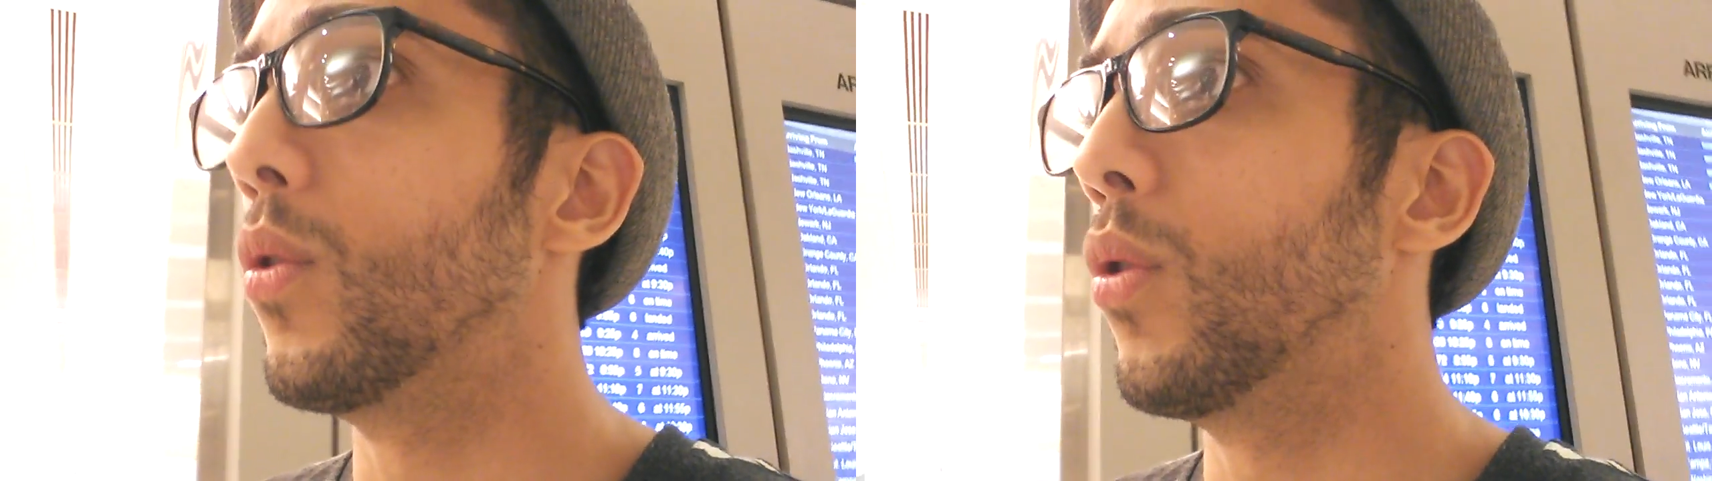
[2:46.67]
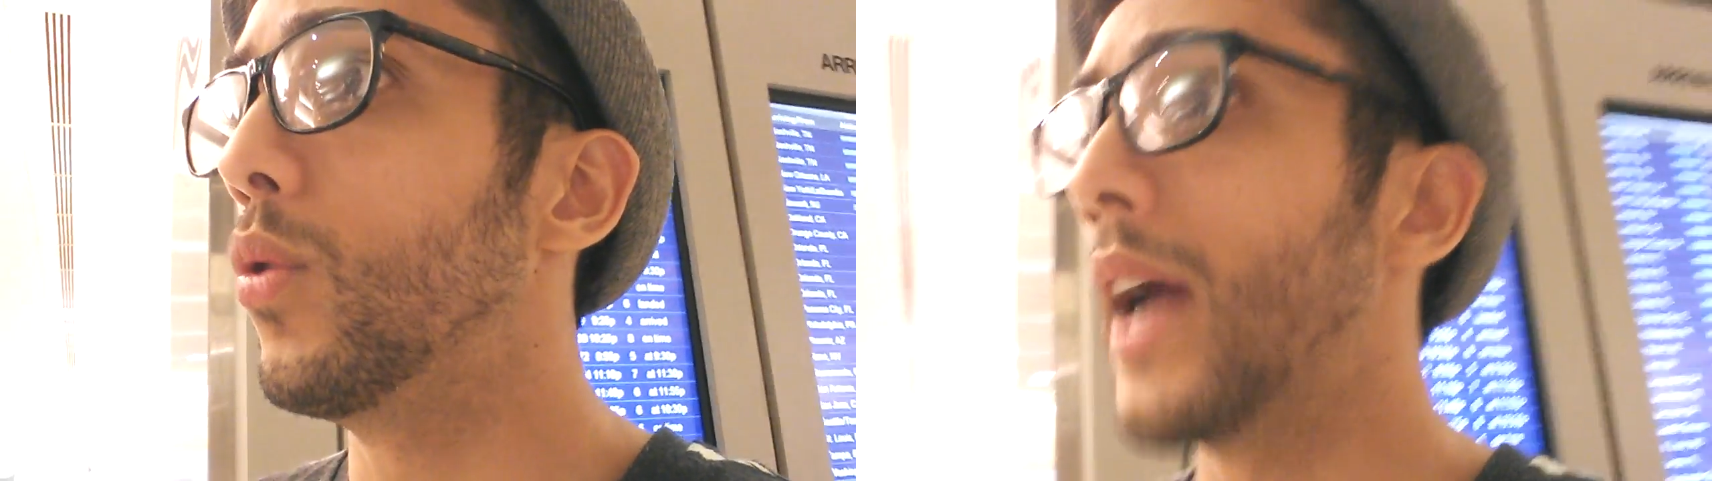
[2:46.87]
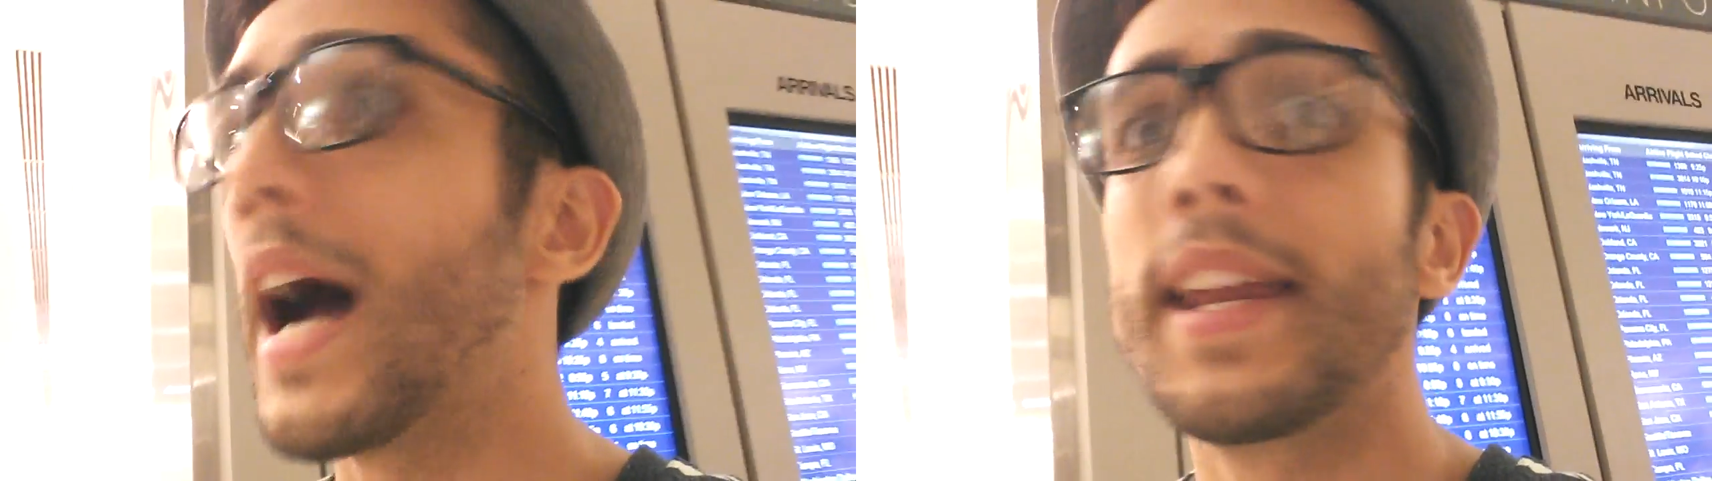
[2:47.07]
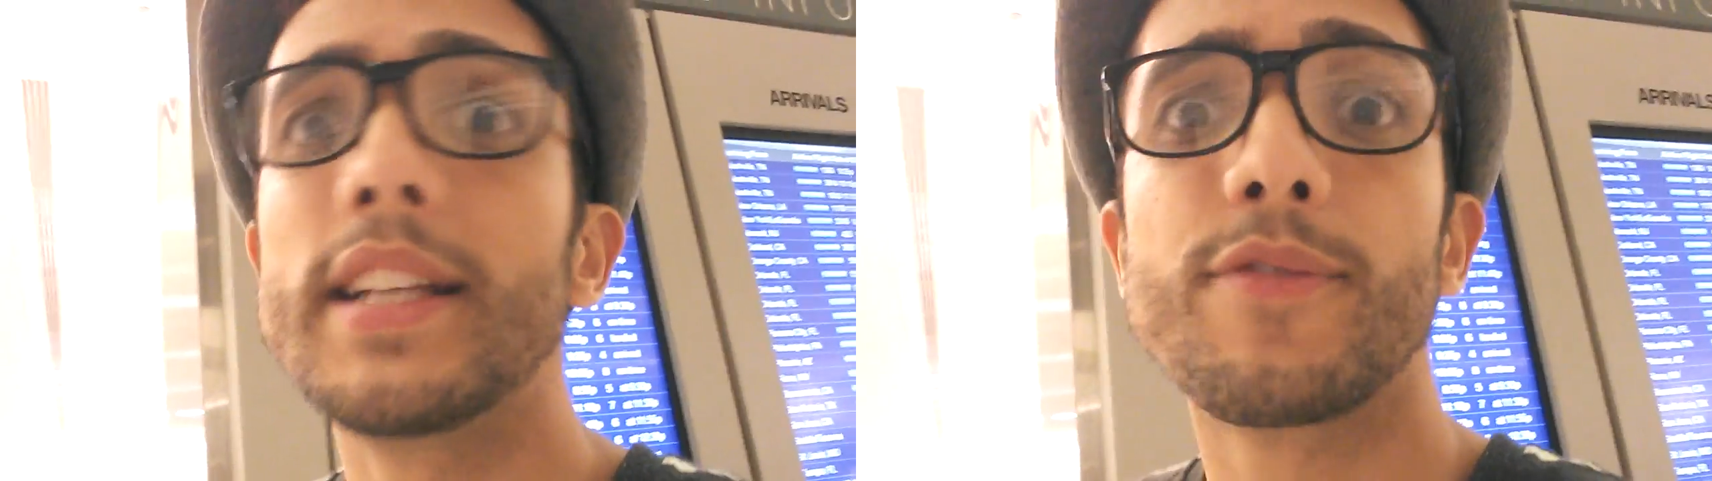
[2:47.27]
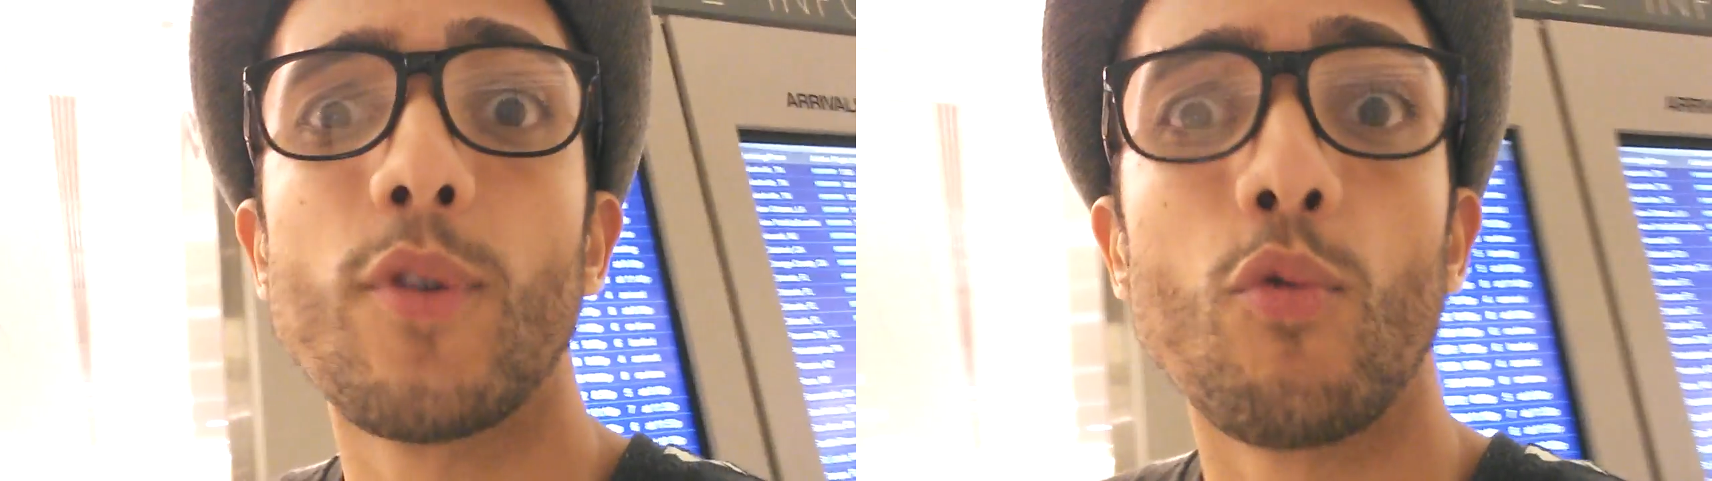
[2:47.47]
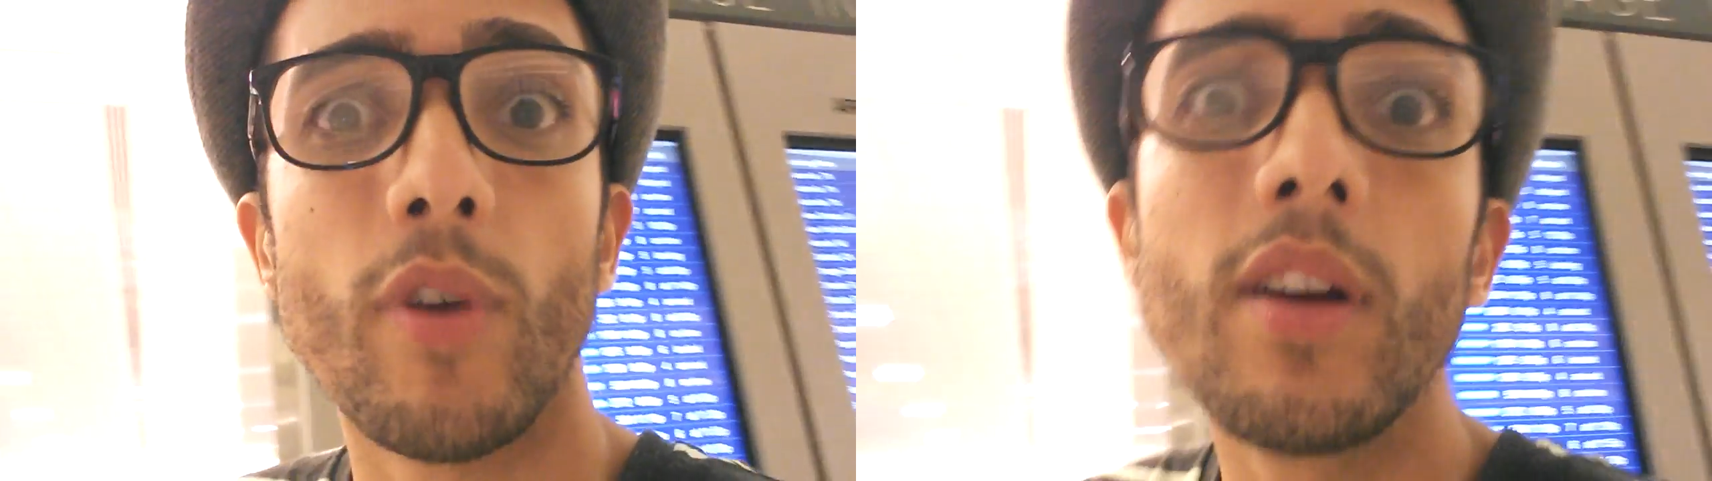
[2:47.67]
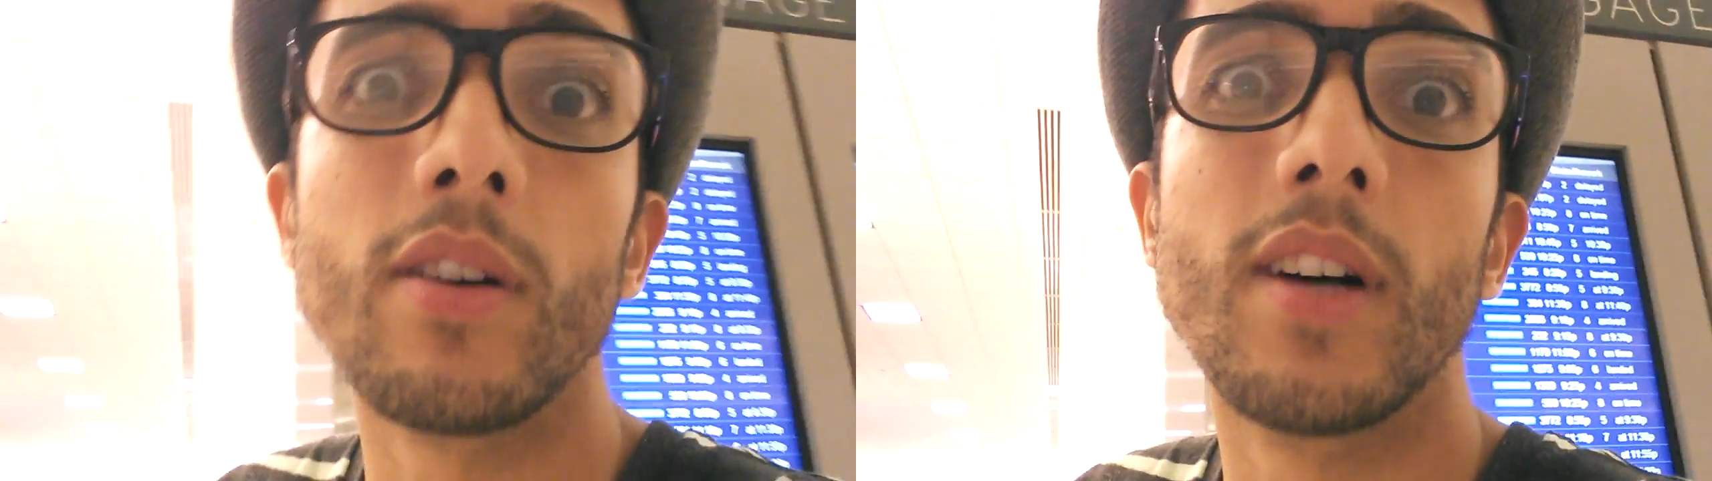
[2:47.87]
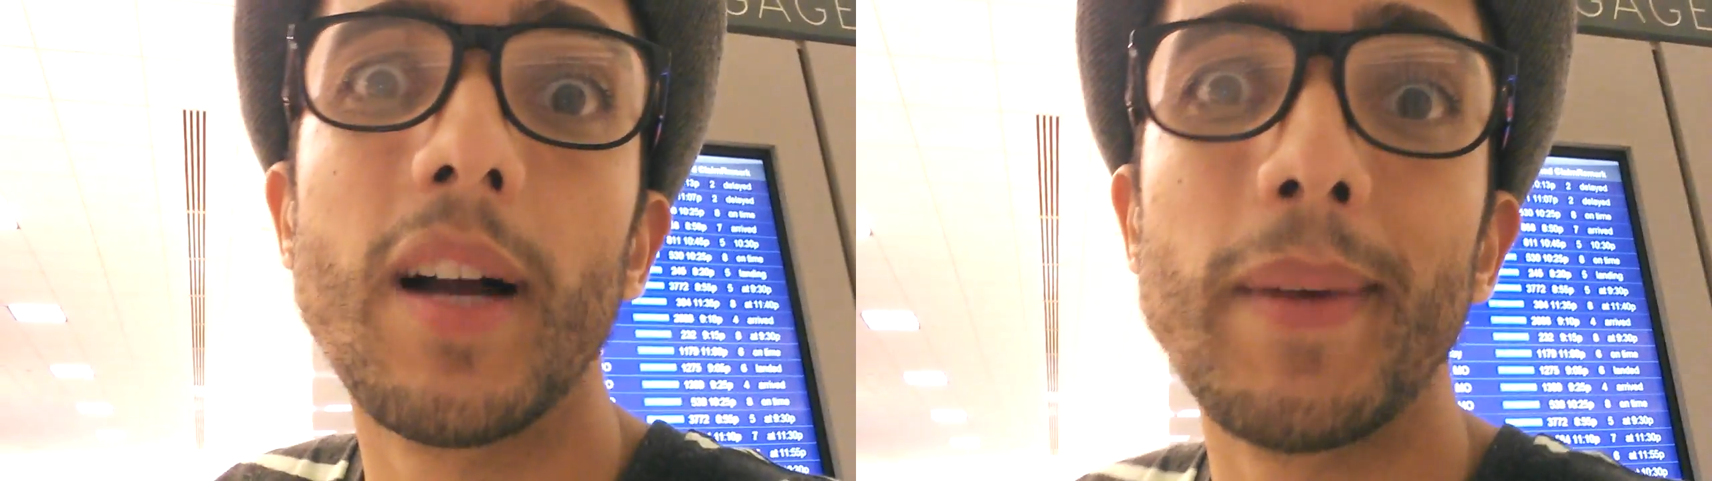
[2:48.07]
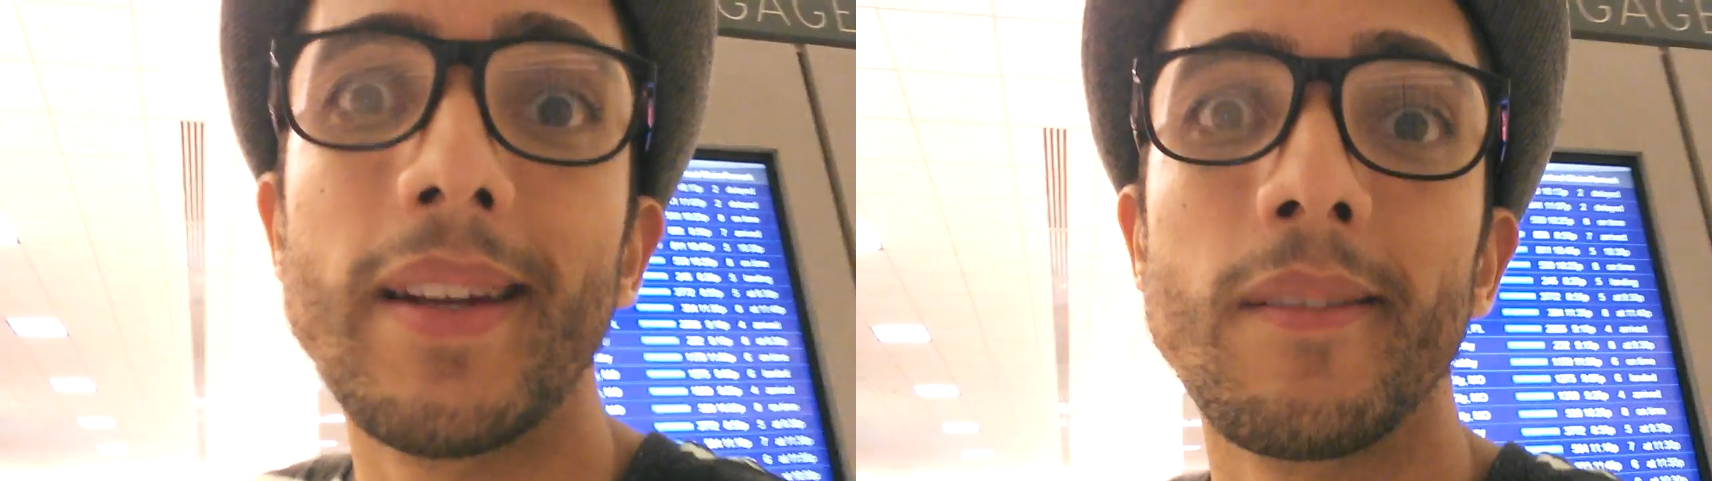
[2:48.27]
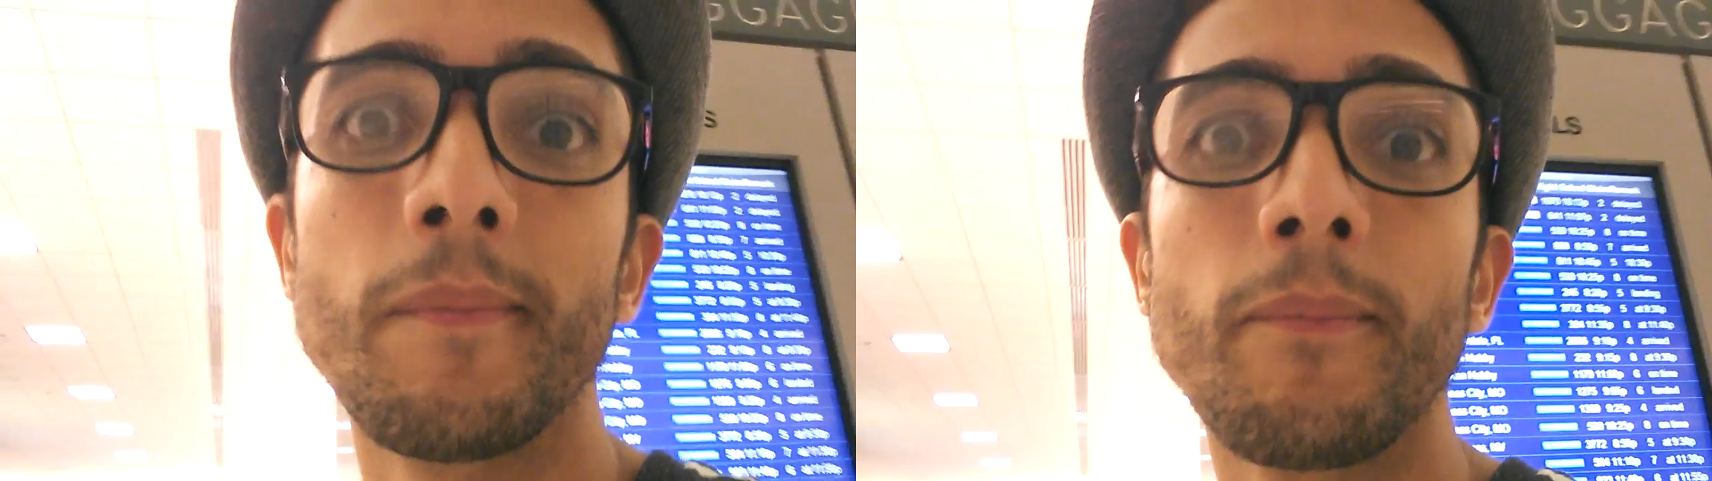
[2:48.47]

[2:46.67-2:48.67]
who God is for real. I mean,